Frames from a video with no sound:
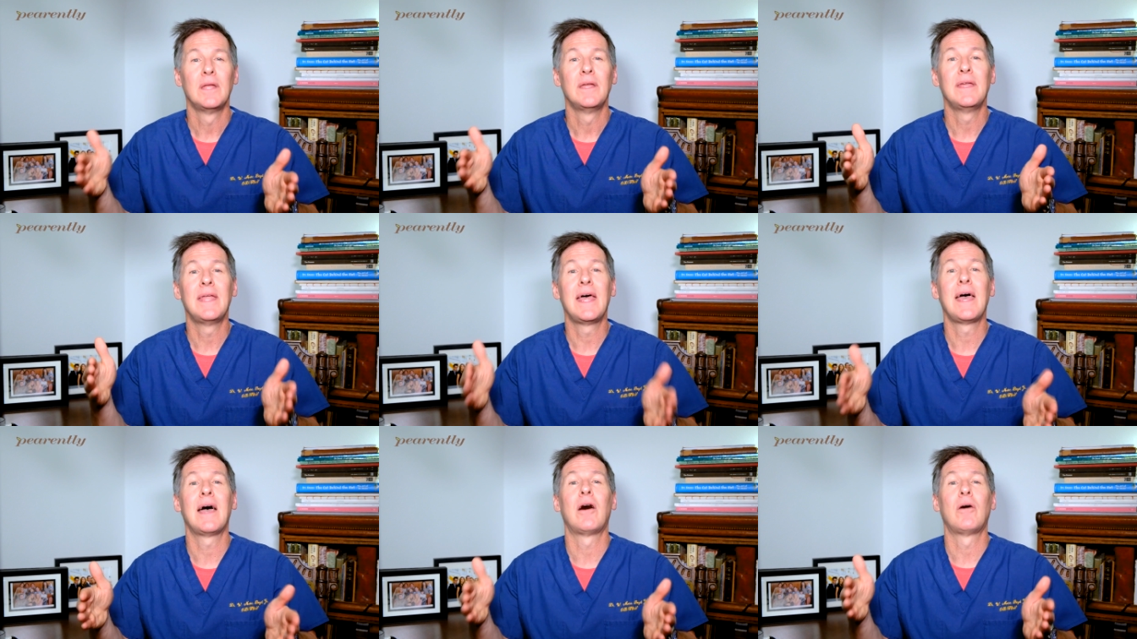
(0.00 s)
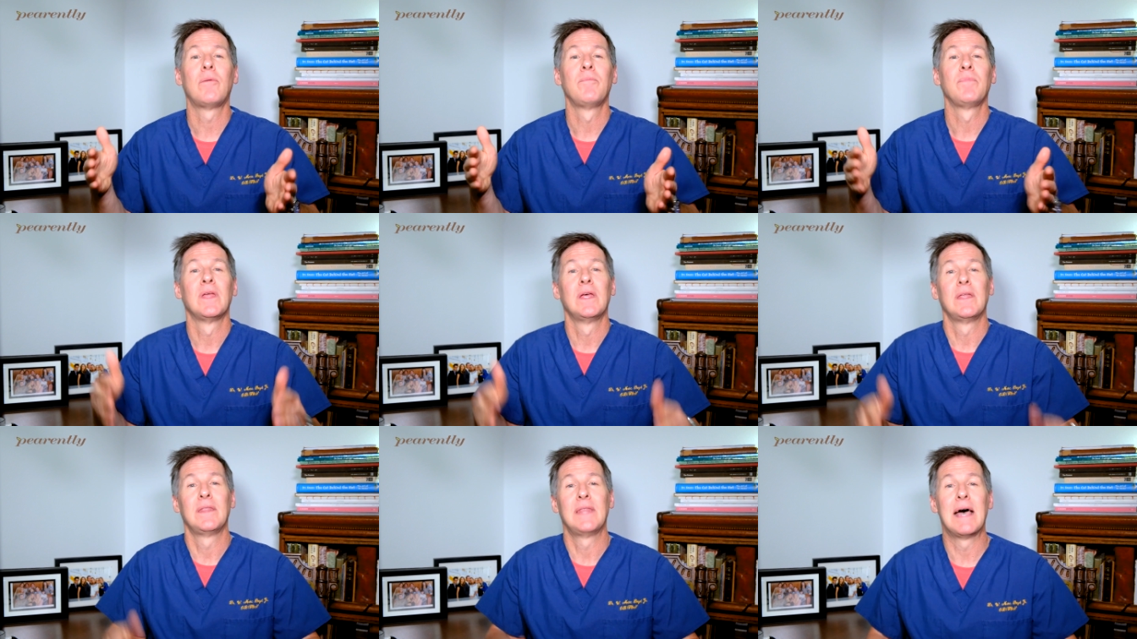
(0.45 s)
Now,
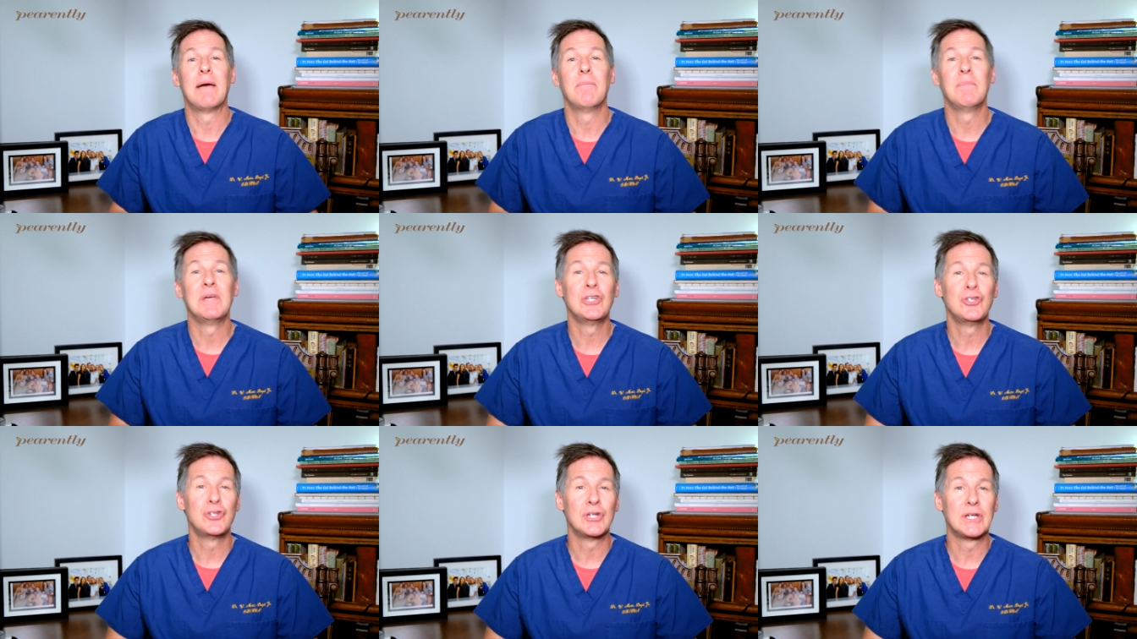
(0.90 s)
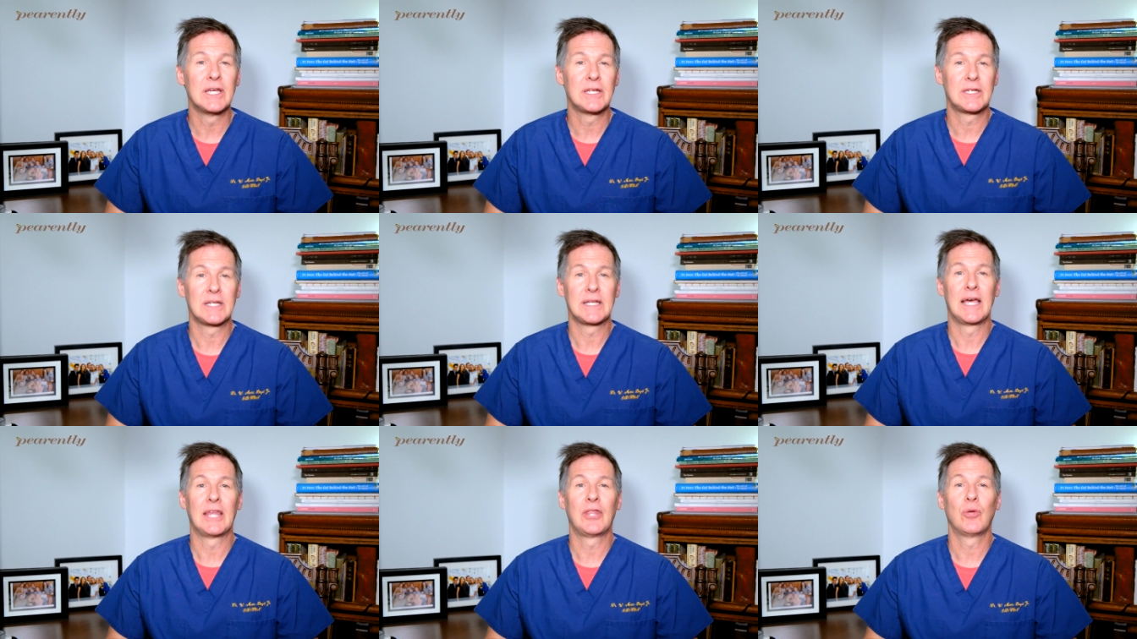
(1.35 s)
that means you get
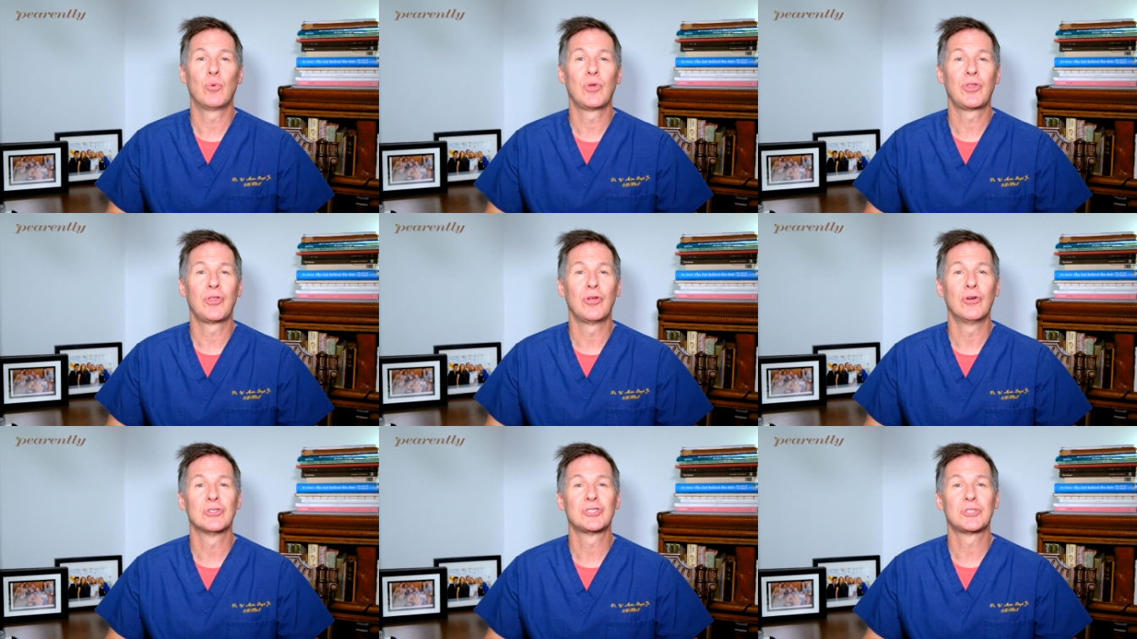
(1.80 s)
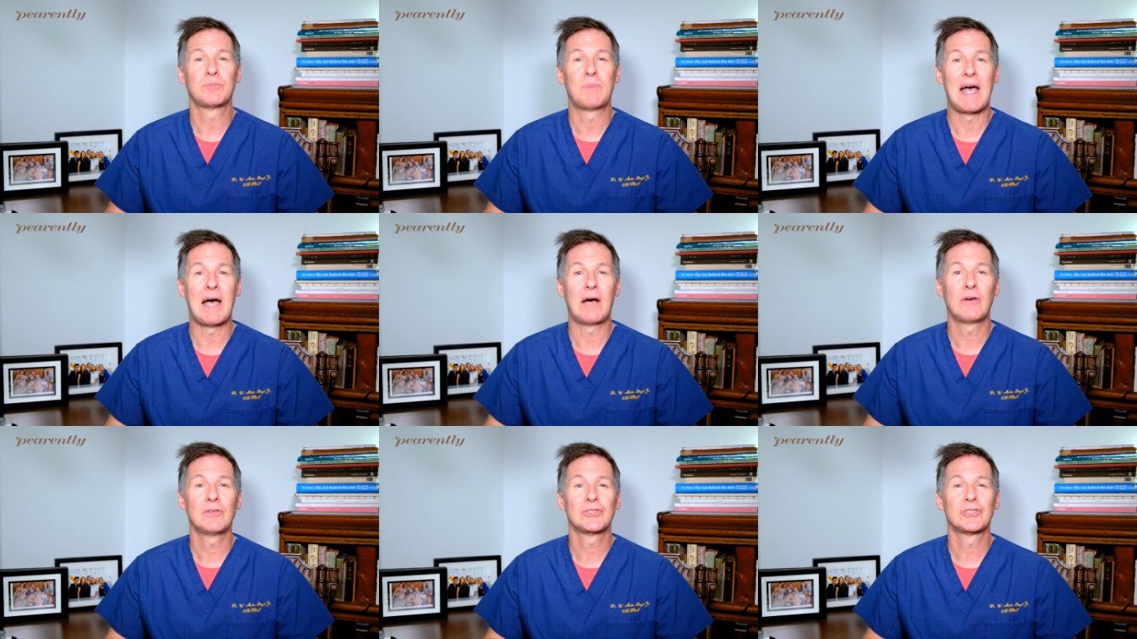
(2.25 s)
together with your
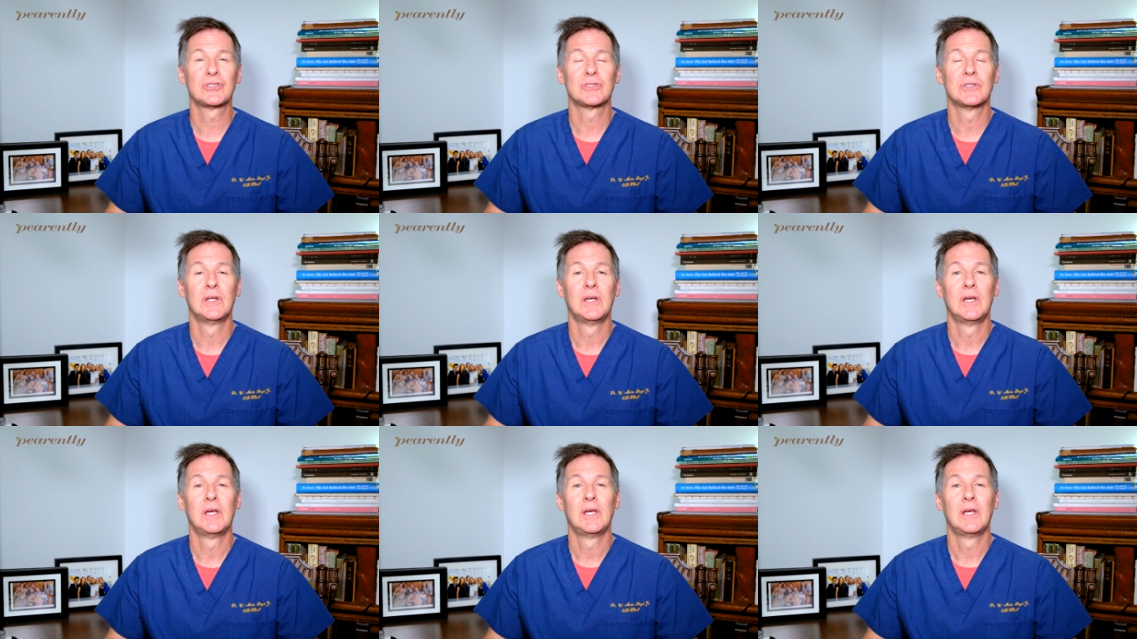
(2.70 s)
spouse.